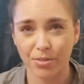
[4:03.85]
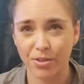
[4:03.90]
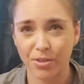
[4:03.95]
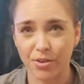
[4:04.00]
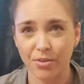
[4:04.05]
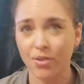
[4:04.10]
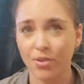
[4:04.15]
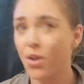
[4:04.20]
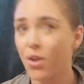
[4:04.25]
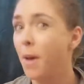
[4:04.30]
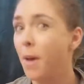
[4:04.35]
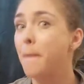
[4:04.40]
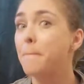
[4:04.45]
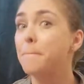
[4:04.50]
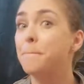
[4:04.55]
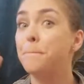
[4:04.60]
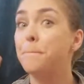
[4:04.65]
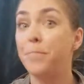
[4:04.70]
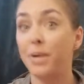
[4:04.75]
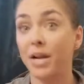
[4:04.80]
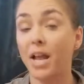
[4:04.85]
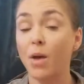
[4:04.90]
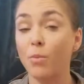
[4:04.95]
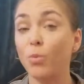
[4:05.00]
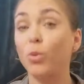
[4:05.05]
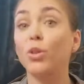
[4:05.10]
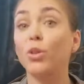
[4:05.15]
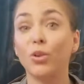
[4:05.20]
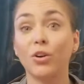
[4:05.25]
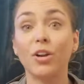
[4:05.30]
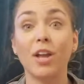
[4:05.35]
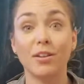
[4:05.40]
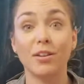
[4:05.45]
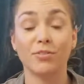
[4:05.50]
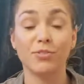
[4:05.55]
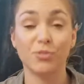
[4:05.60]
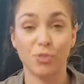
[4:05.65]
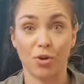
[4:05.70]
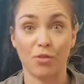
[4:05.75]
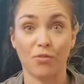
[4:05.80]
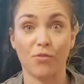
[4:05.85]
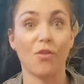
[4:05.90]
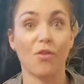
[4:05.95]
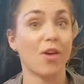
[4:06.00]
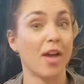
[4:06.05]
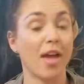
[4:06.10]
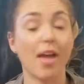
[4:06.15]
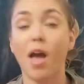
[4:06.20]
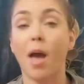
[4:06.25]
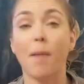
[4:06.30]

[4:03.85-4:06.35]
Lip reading: you, but I will learn how to surf, okay?